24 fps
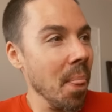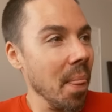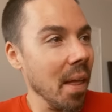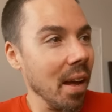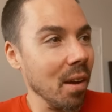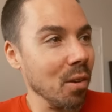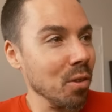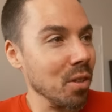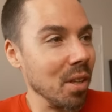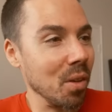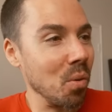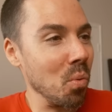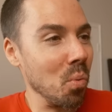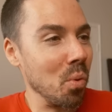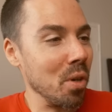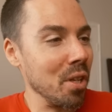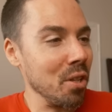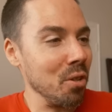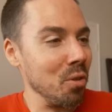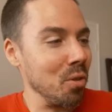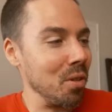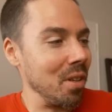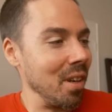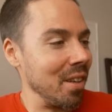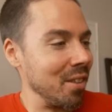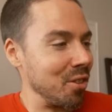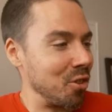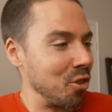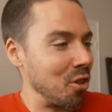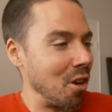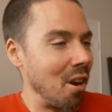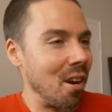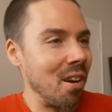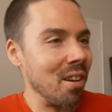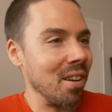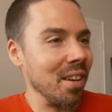I was like, what are you guys
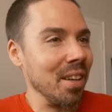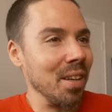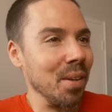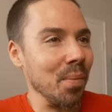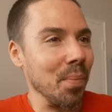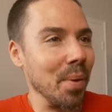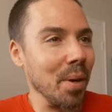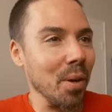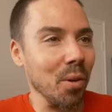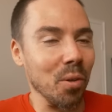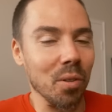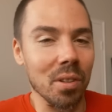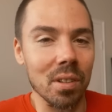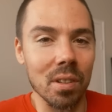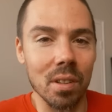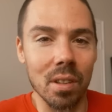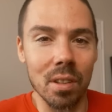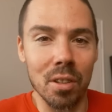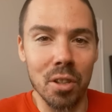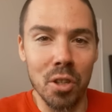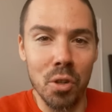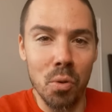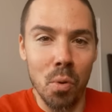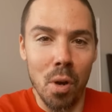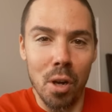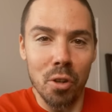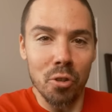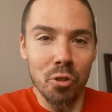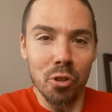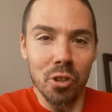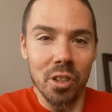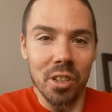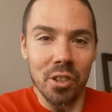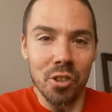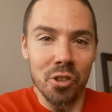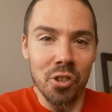talking about? The
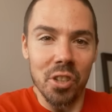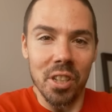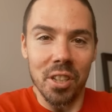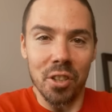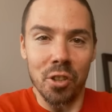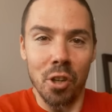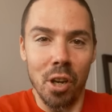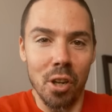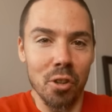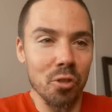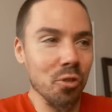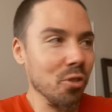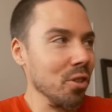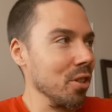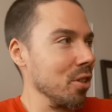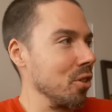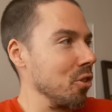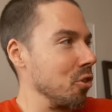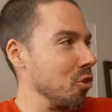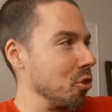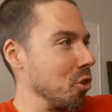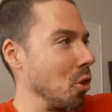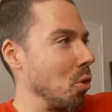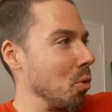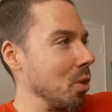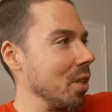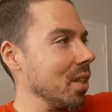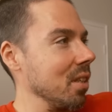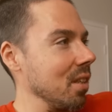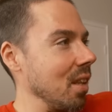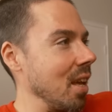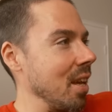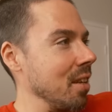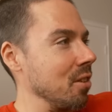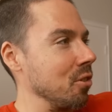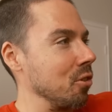200 to 600 Sony
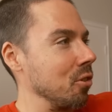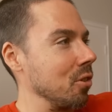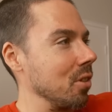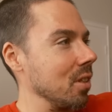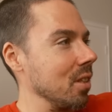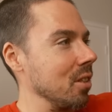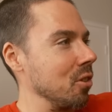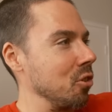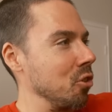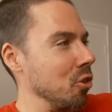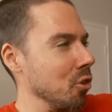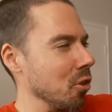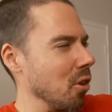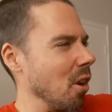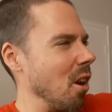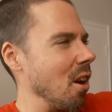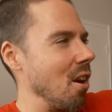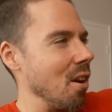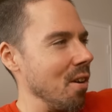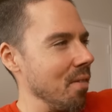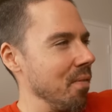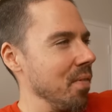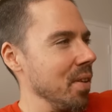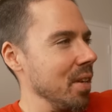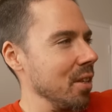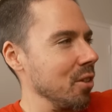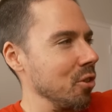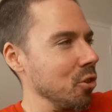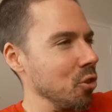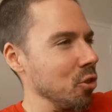lens is your obvious